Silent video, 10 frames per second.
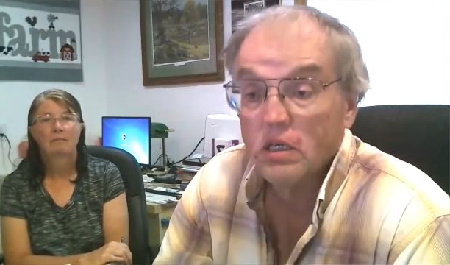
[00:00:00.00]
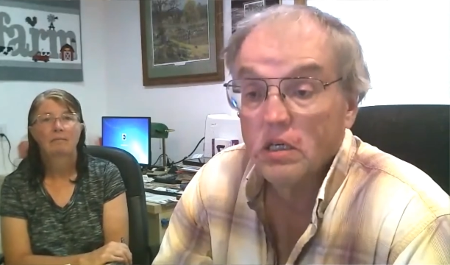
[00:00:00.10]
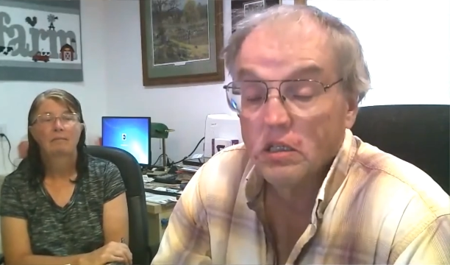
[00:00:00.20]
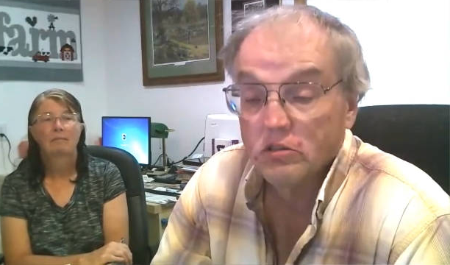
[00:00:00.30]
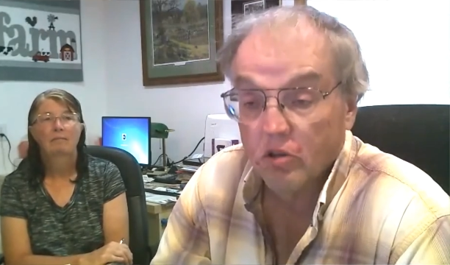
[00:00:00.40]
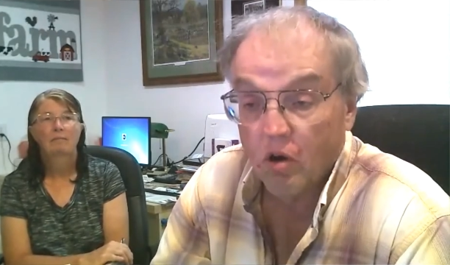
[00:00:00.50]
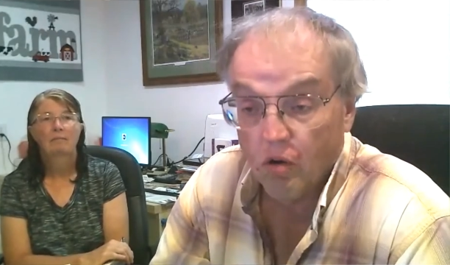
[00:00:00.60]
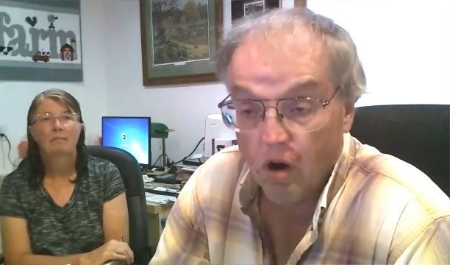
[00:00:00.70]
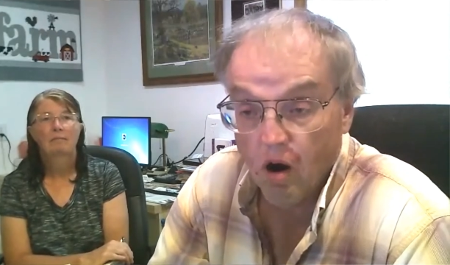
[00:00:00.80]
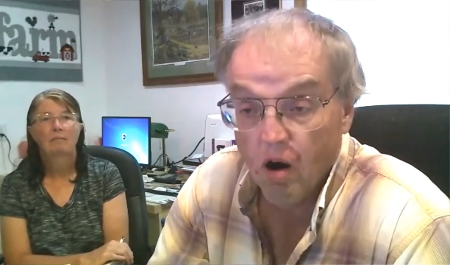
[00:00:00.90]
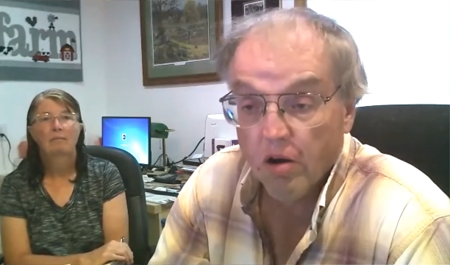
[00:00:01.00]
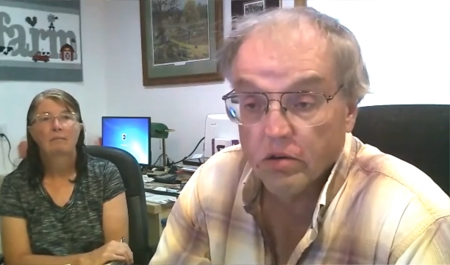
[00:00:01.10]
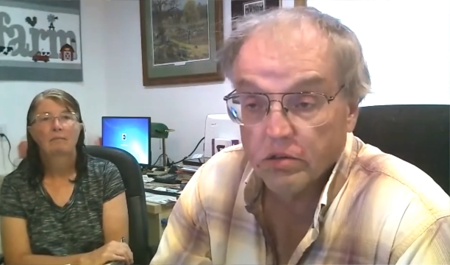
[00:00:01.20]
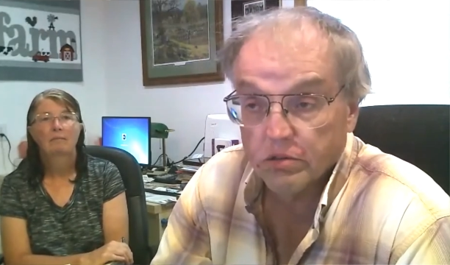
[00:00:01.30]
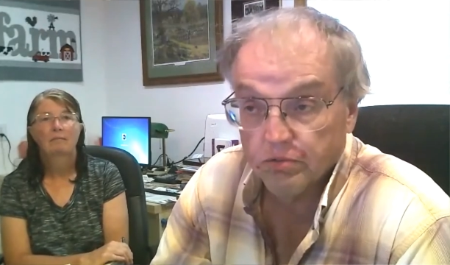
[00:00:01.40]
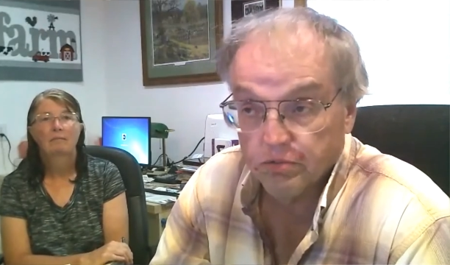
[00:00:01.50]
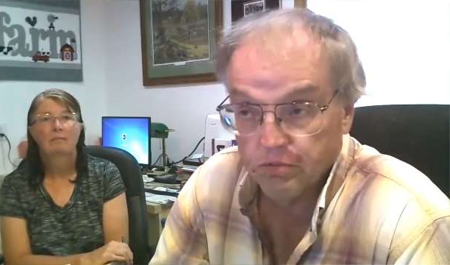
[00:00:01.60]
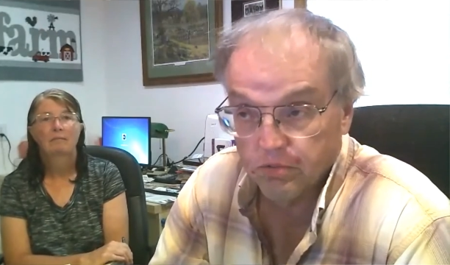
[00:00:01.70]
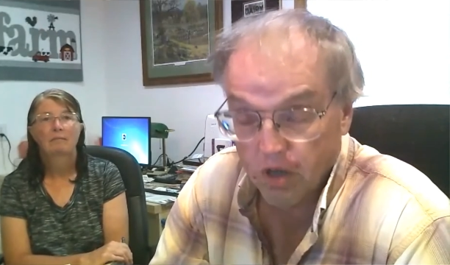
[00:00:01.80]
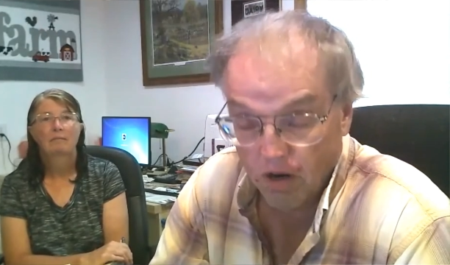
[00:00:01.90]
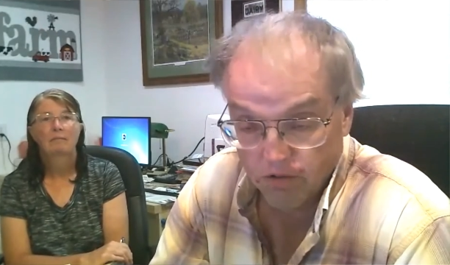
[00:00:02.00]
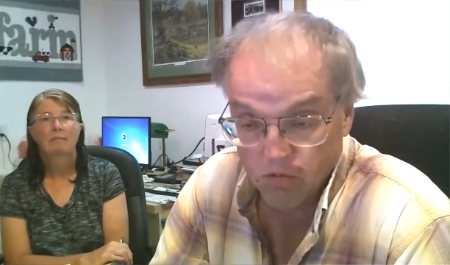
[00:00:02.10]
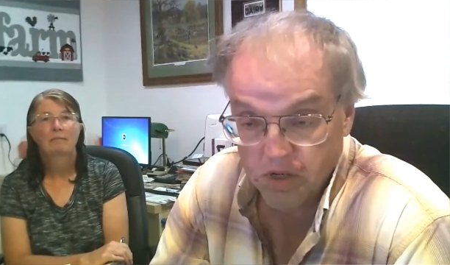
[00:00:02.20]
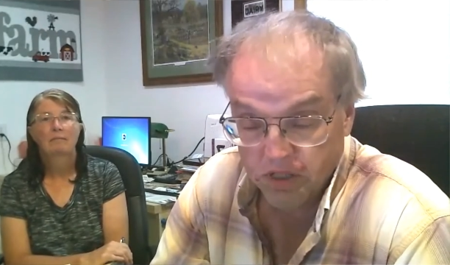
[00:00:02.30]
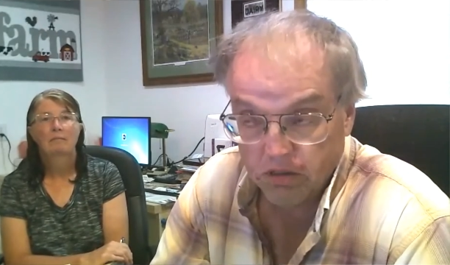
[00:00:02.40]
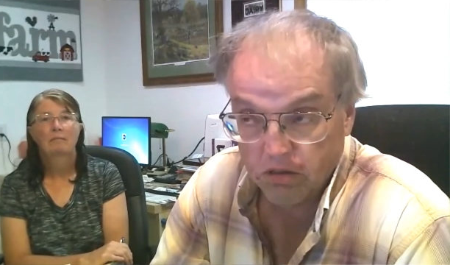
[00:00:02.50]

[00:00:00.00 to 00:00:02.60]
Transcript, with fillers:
Speaker 1: So our government